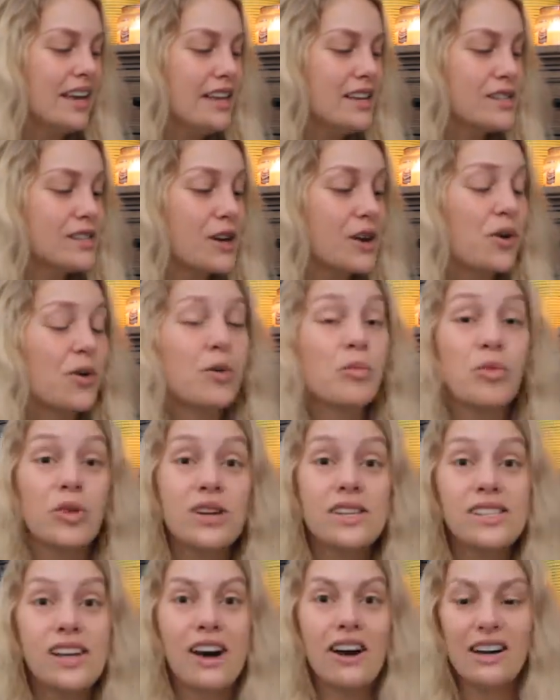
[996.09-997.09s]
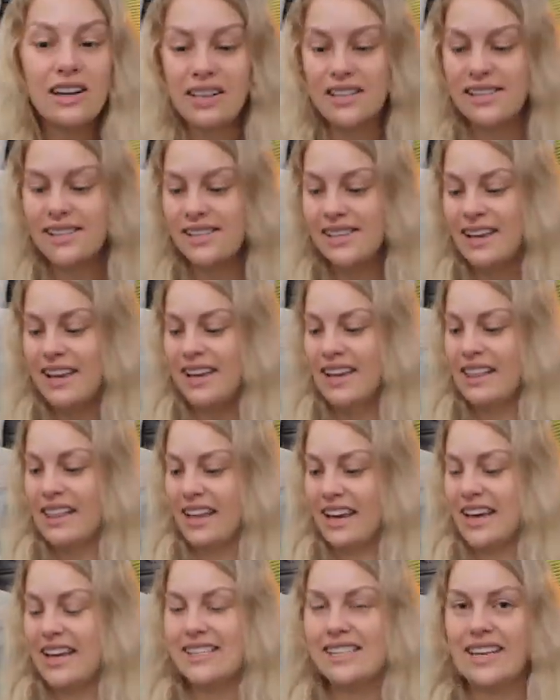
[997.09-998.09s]
So more socks.
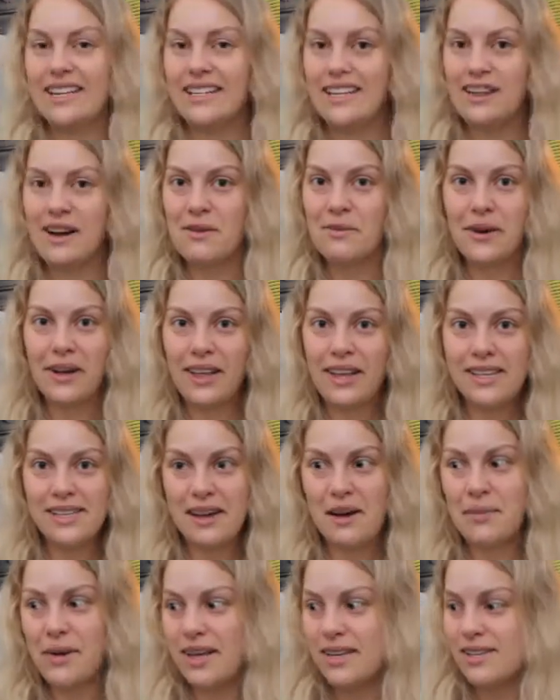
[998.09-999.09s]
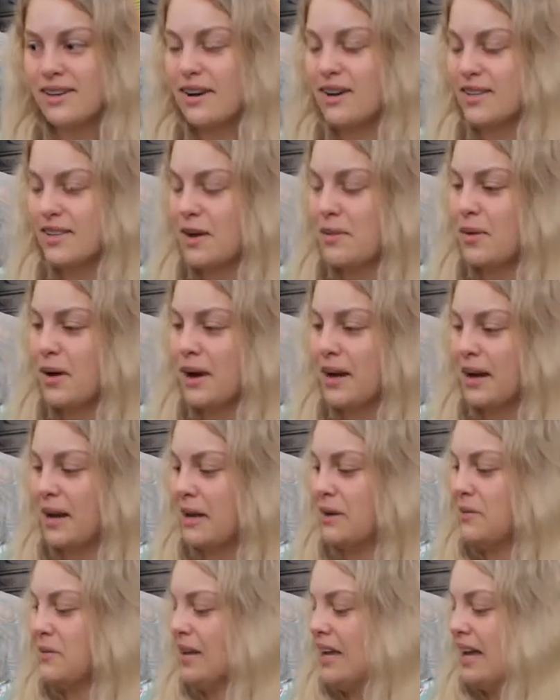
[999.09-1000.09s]
Like I said, did not realize how many socks I bought
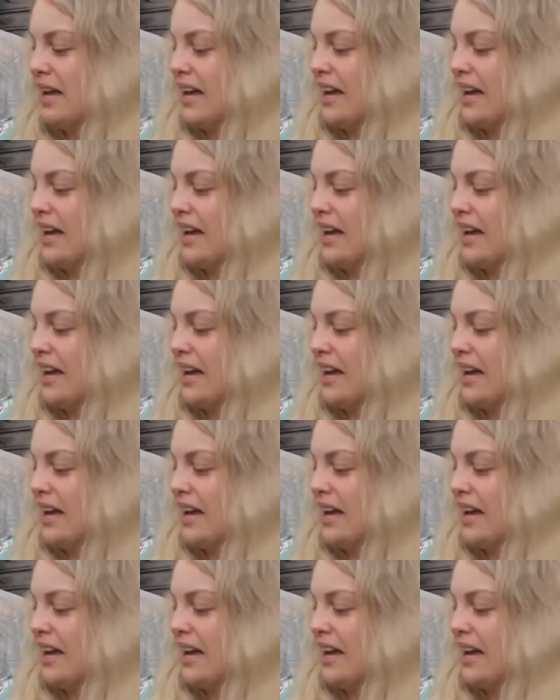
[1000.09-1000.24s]
him,